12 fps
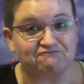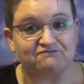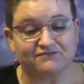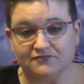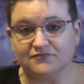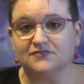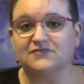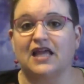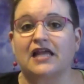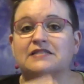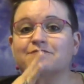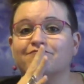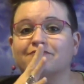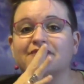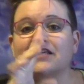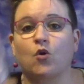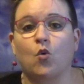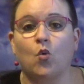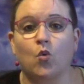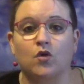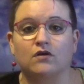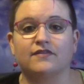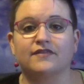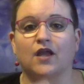signs. Then we also have
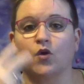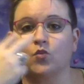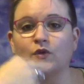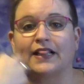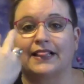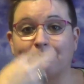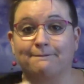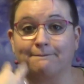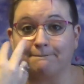oral communication,